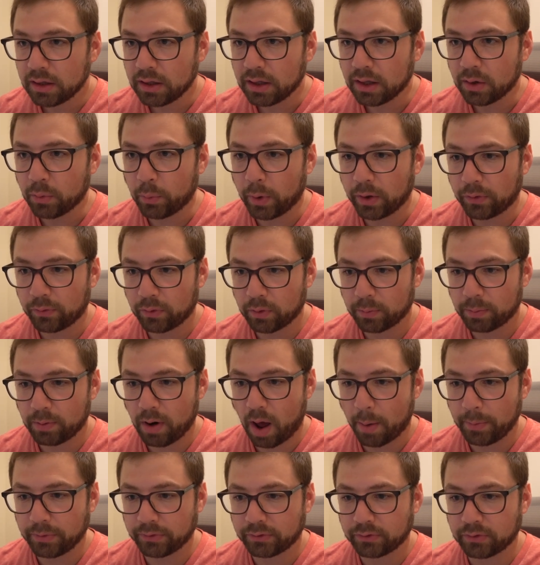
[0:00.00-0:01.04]
it waits for the
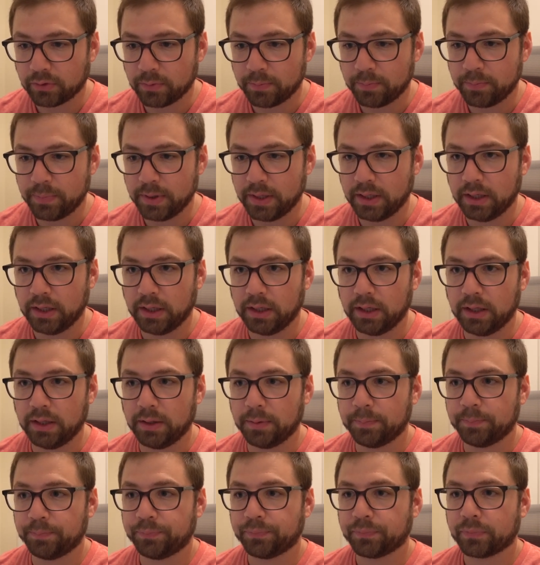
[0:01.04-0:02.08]
promise to
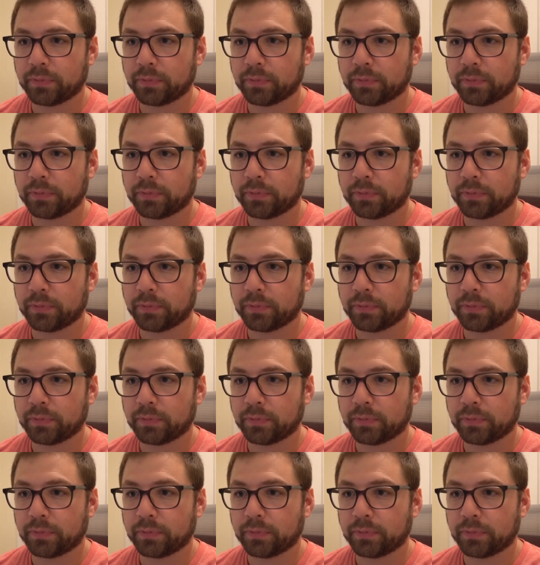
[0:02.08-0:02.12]
be,